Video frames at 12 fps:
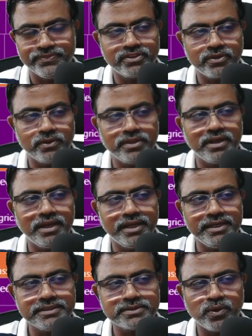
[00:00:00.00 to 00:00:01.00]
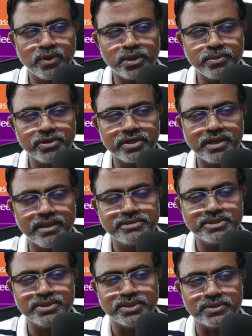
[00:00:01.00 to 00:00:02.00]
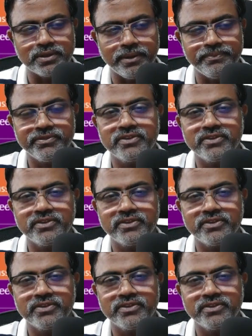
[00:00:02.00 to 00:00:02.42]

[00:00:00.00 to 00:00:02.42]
So the highest contributor comes in the top.